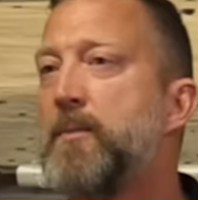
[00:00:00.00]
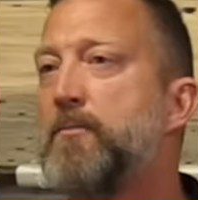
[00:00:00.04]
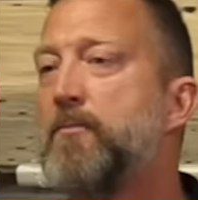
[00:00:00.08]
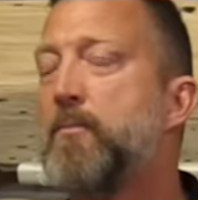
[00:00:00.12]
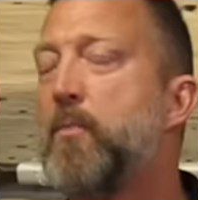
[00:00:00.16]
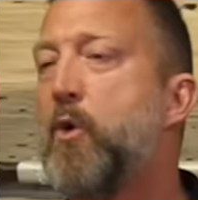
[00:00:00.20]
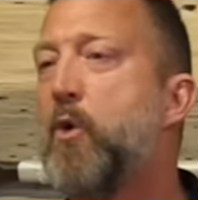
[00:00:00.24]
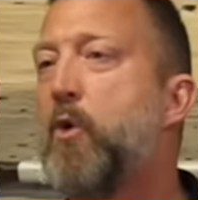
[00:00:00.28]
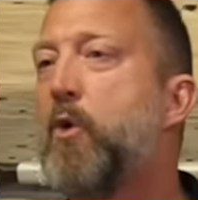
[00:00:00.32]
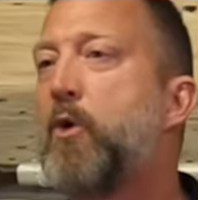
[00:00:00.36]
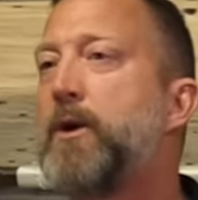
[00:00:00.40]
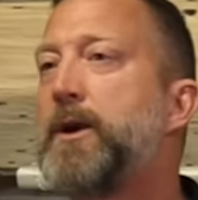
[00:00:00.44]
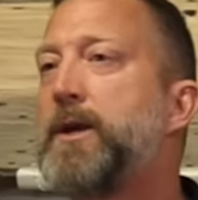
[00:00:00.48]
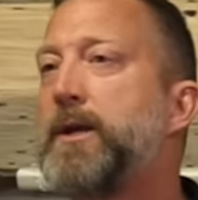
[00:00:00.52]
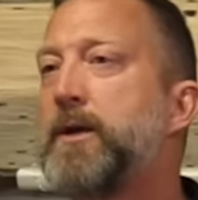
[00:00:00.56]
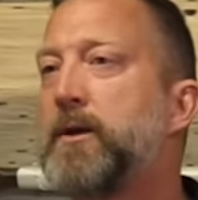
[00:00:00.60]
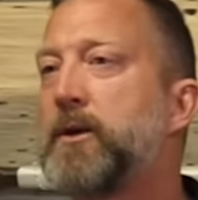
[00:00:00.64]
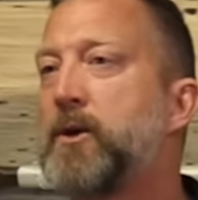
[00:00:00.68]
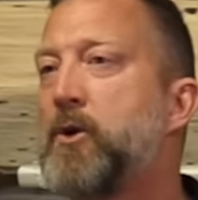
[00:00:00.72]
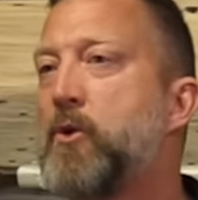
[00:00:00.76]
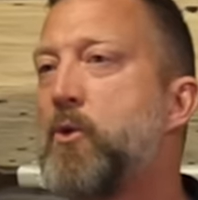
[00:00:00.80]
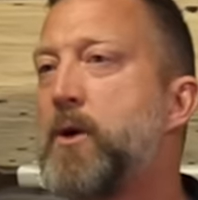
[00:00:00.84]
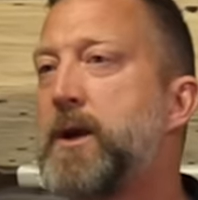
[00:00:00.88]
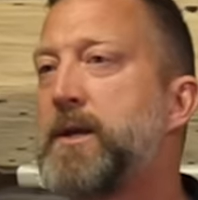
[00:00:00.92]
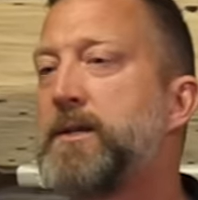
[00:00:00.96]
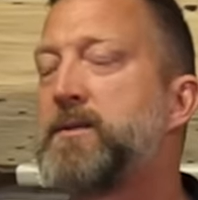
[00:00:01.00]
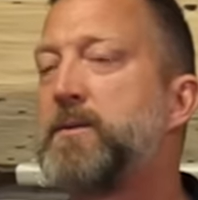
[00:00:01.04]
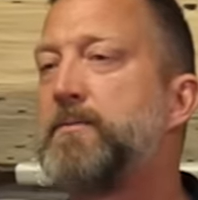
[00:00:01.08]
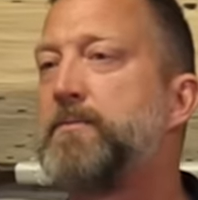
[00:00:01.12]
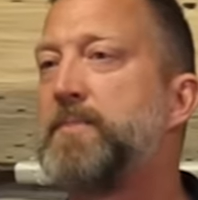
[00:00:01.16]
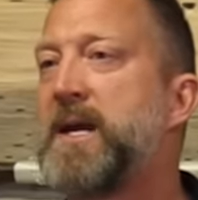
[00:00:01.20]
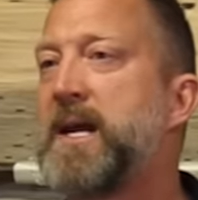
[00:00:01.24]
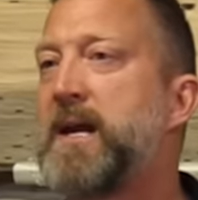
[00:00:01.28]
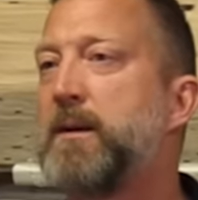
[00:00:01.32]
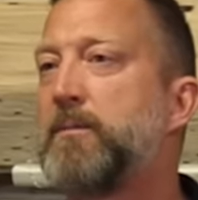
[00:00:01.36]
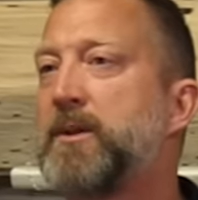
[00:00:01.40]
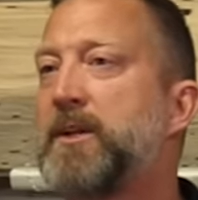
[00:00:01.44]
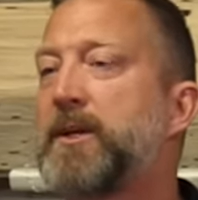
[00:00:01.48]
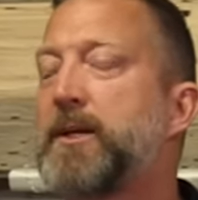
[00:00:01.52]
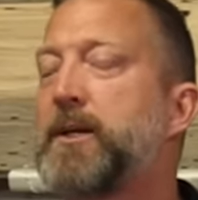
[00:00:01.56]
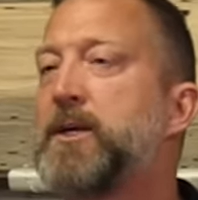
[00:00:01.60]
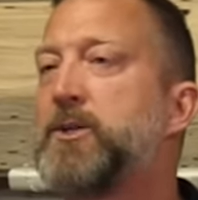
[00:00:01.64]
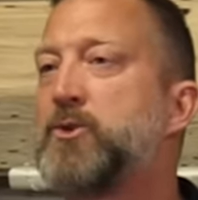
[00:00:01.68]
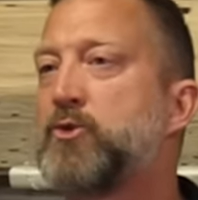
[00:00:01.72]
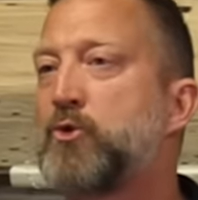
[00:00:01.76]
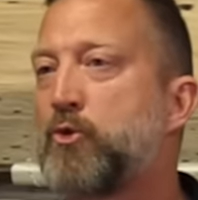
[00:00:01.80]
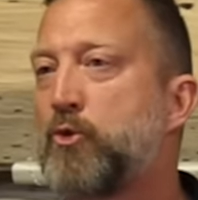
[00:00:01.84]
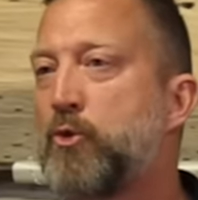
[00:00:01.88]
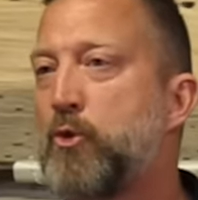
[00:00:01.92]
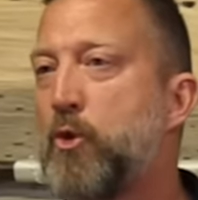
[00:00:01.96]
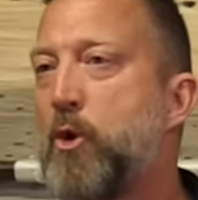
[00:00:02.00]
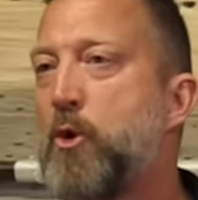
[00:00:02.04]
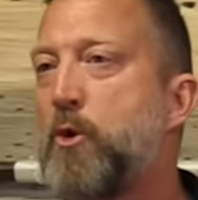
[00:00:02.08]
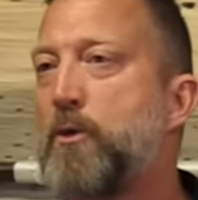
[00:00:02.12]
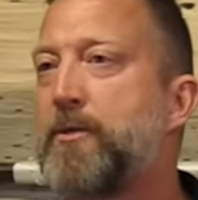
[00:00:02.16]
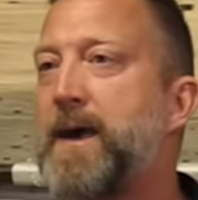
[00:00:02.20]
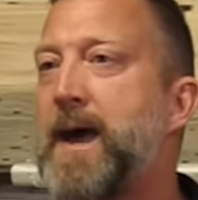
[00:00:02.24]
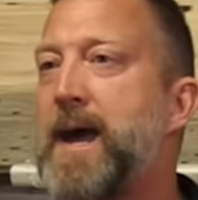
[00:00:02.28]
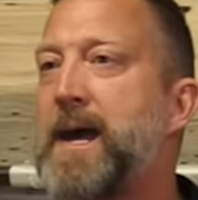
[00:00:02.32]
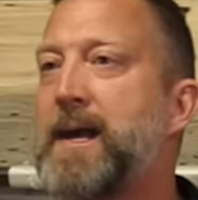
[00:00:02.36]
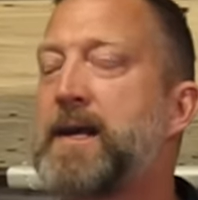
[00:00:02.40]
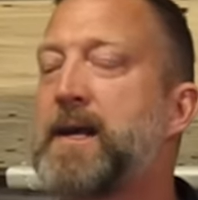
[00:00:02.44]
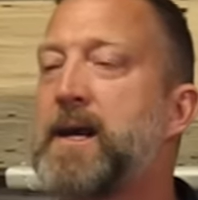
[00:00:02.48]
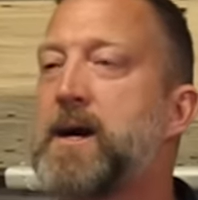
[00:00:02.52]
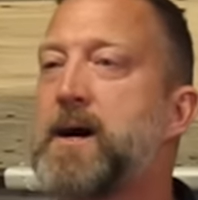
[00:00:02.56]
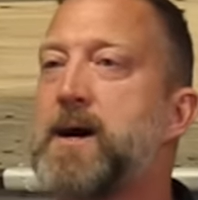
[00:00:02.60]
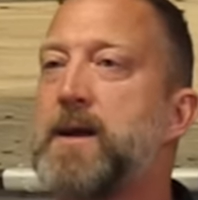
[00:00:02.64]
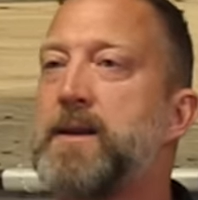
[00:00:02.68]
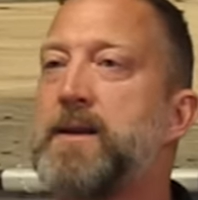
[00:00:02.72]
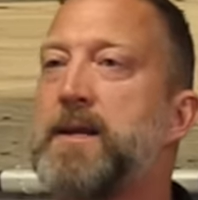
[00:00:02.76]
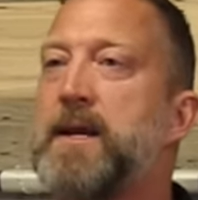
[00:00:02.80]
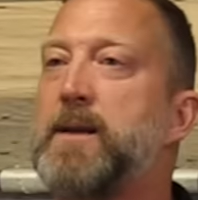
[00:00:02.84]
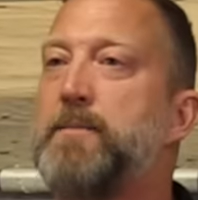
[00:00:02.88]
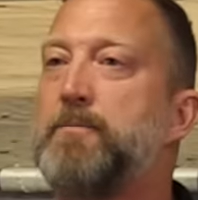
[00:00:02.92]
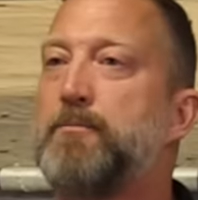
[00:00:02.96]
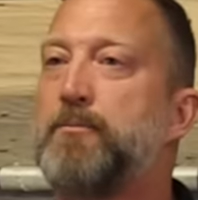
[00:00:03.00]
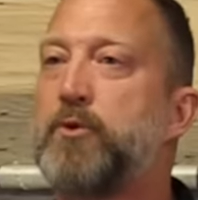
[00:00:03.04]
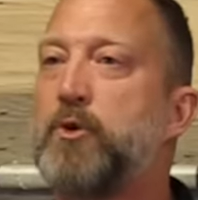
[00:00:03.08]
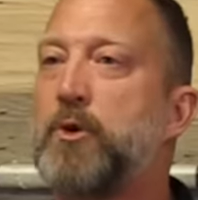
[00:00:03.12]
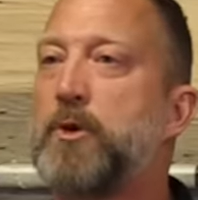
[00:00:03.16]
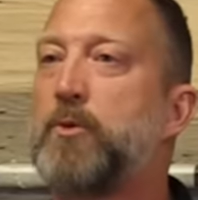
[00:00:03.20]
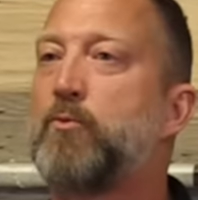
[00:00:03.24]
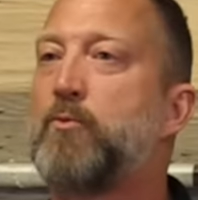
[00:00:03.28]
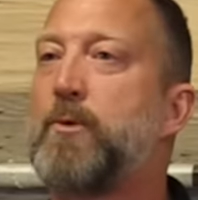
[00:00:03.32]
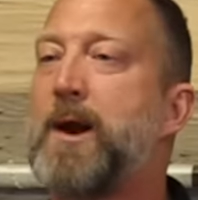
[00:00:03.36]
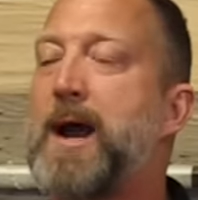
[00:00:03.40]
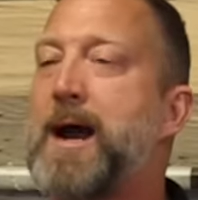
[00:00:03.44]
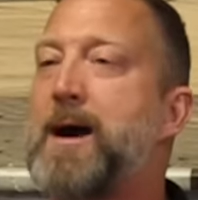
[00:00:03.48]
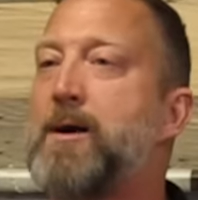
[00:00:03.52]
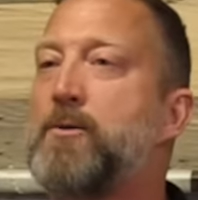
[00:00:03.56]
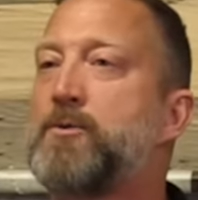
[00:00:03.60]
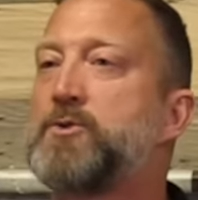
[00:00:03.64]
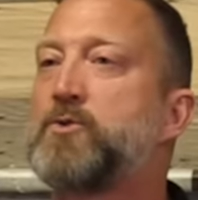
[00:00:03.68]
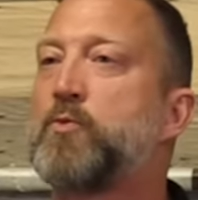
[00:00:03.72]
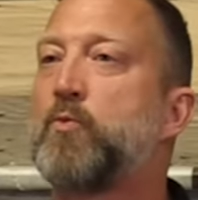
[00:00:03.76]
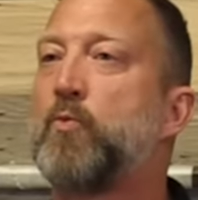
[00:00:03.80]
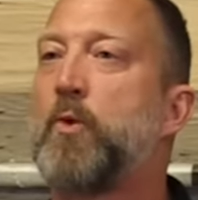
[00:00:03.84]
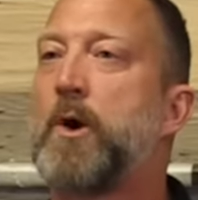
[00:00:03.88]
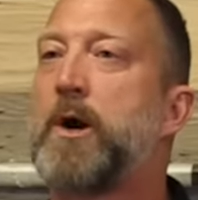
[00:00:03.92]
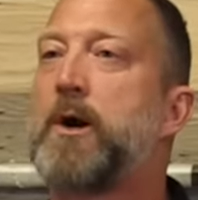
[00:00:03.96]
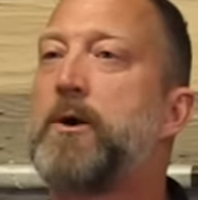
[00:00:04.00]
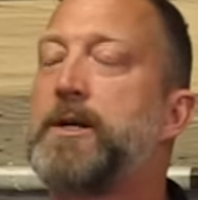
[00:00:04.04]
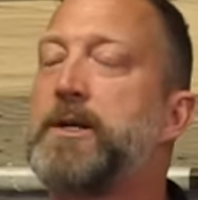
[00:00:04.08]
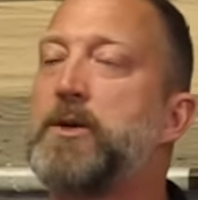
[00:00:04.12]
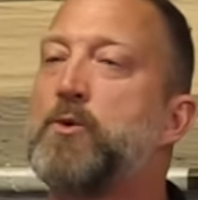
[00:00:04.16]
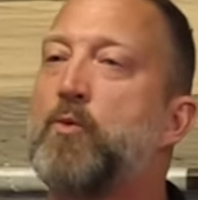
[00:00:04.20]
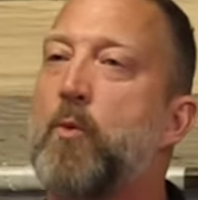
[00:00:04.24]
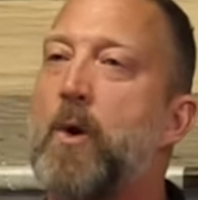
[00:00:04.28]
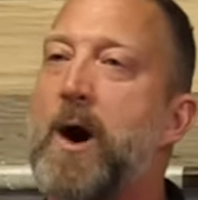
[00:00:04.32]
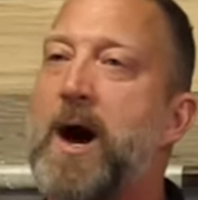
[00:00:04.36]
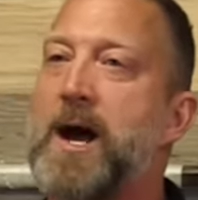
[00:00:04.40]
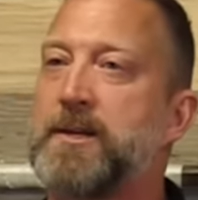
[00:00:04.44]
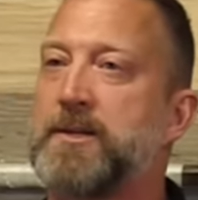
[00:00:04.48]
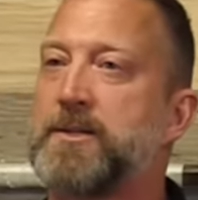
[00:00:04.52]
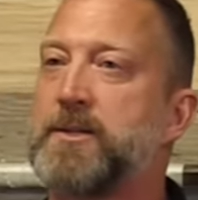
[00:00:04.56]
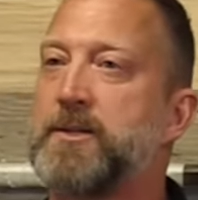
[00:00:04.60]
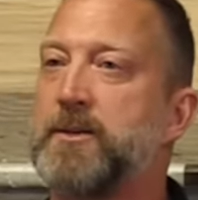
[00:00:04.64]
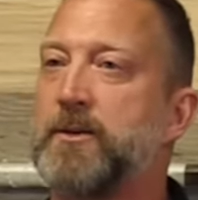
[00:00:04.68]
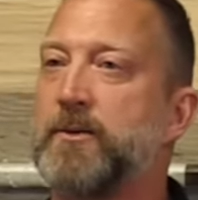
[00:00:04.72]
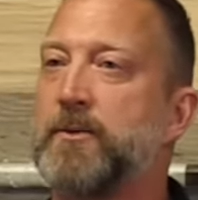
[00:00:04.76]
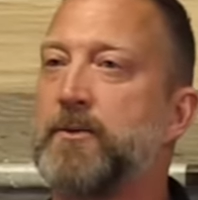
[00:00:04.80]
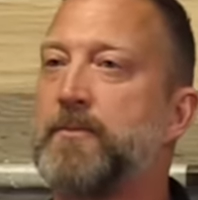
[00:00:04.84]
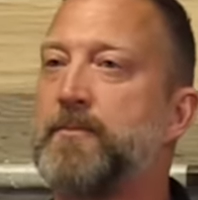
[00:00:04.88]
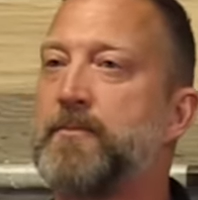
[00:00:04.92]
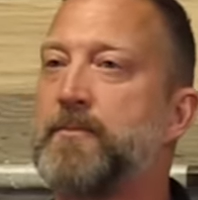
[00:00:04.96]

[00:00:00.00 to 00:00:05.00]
the more you're going to be able to control that gun and put rounds where you want to.